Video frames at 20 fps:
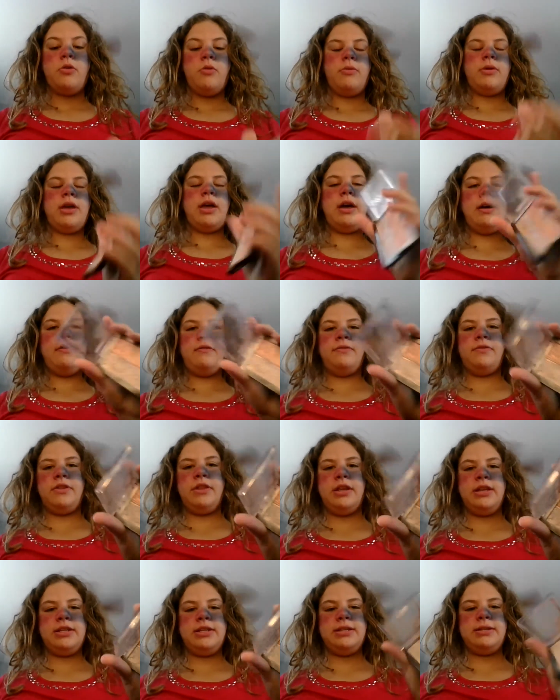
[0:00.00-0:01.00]
We have
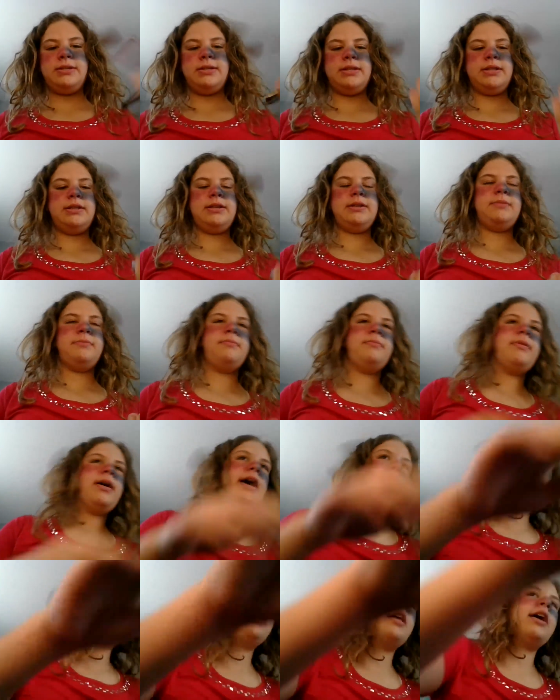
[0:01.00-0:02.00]
this
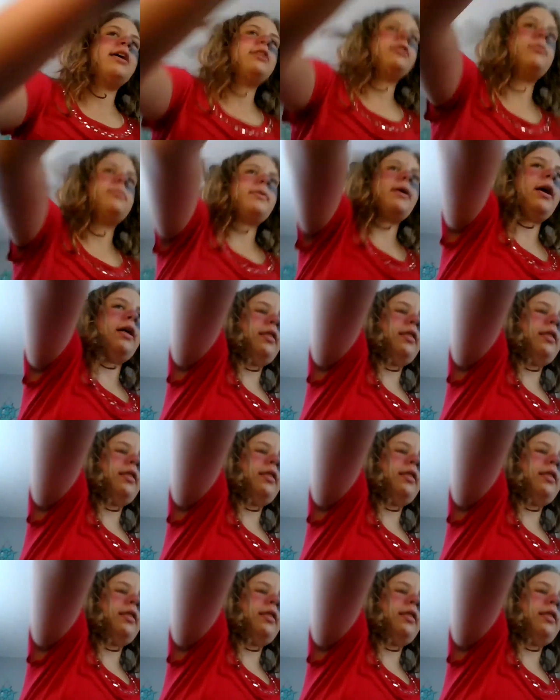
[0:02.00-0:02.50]
highlighter.